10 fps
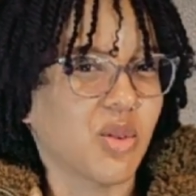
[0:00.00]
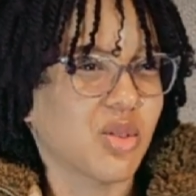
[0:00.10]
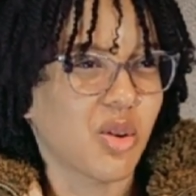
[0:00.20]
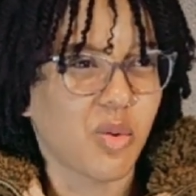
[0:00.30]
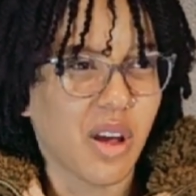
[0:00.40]
There's
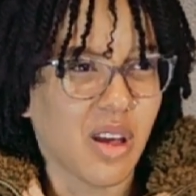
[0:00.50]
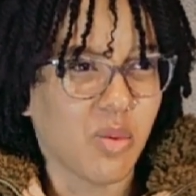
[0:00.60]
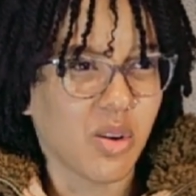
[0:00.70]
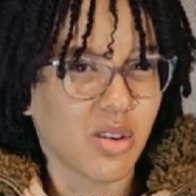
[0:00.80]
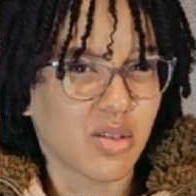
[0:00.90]
no way.
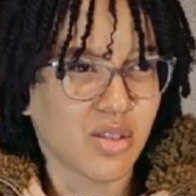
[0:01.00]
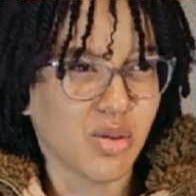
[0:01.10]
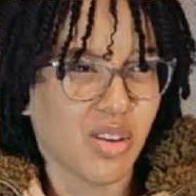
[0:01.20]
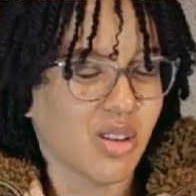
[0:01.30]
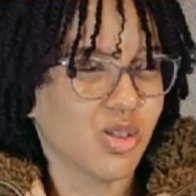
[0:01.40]
We're
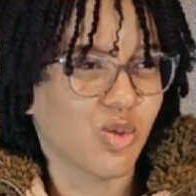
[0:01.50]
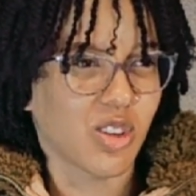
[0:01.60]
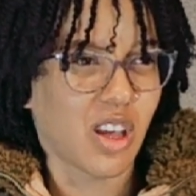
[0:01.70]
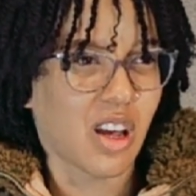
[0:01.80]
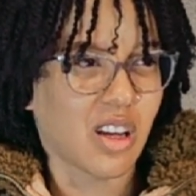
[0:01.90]
too close for
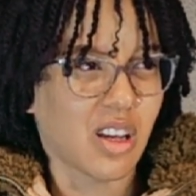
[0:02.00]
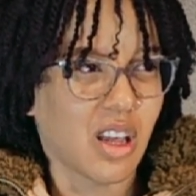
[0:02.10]
that.